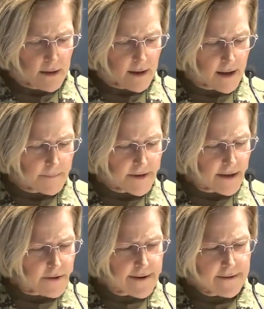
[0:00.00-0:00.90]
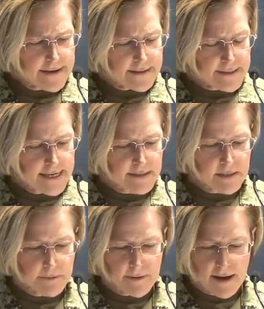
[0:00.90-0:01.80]
Um, the other area that takes
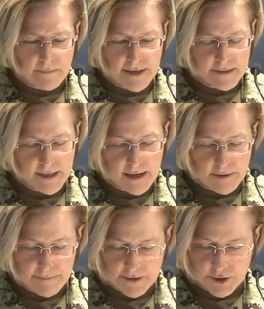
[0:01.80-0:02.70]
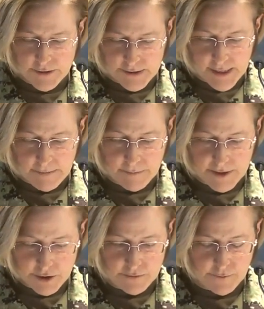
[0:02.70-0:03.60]
up a lot of my time, I mentioned the cyber
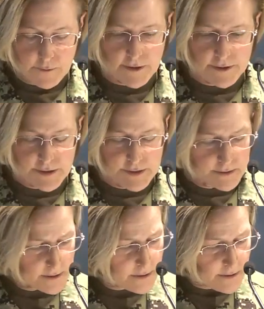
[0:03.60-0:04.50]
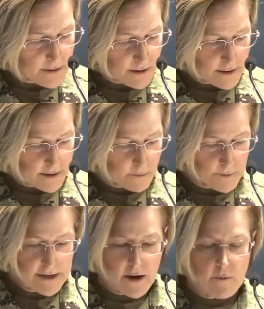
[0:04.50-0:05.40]
mission force. Uh,
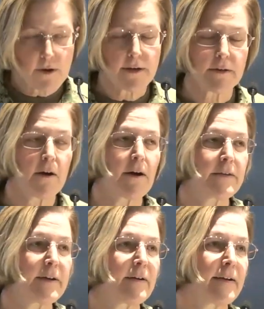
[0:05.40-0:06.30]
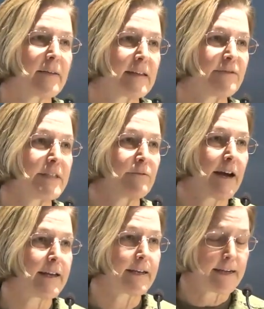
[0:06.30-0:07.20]
we are working hard there on lifting
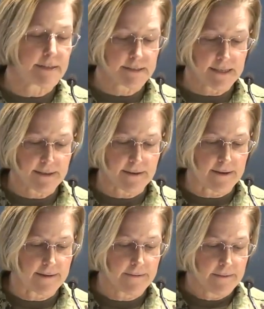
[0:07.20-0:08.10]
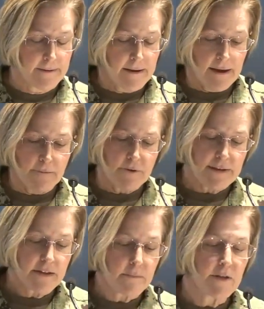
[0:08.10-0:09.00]
readiness and, uh, and
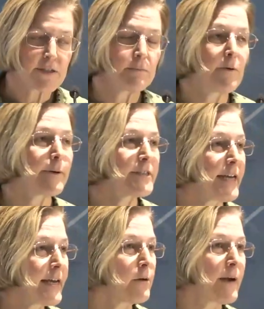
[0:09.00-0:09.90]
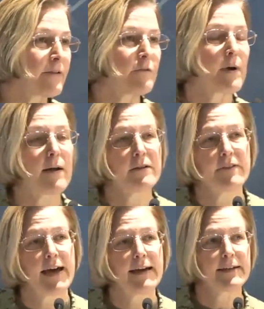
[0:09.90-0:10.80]
really the most important takeaway from all of
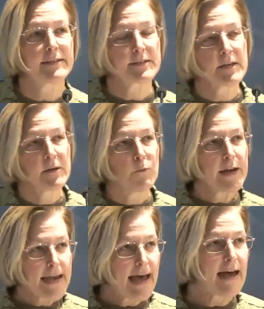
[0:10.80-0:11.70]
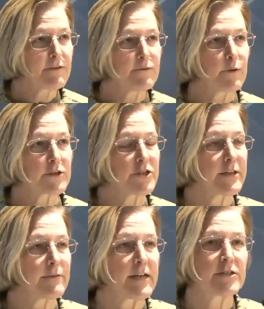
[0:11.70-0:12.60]
that is we have a force
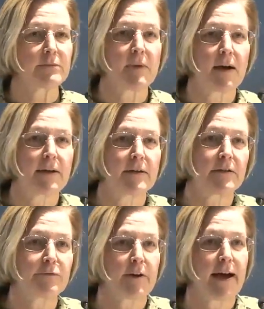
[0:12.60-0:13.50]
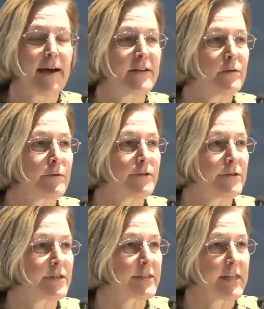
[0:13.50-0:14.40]
generation model for how you
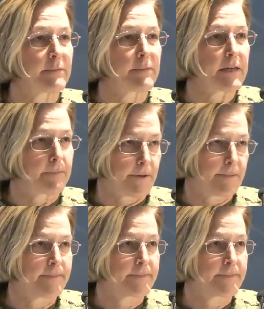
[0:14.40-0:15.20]
produce a team of people.